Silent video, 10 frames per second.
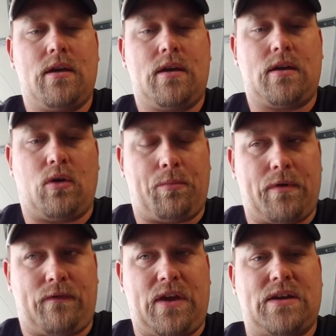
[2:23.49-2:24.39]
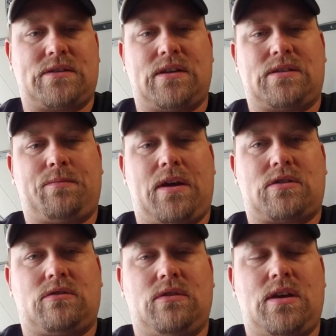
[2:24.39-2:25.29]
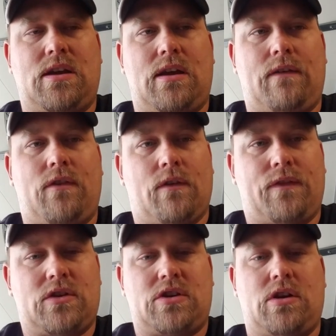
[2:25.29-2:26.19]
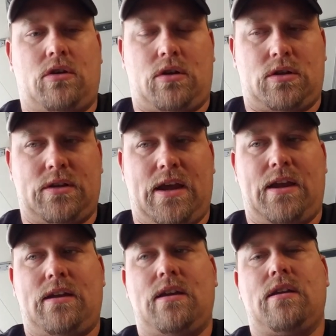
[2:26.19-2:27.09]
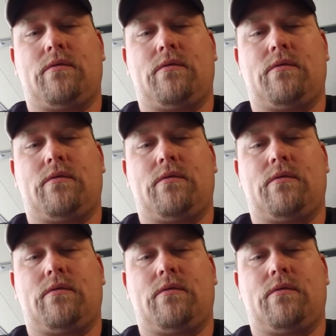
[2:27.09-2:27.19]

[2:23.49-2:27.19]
an open face, especially if you're fishing all day.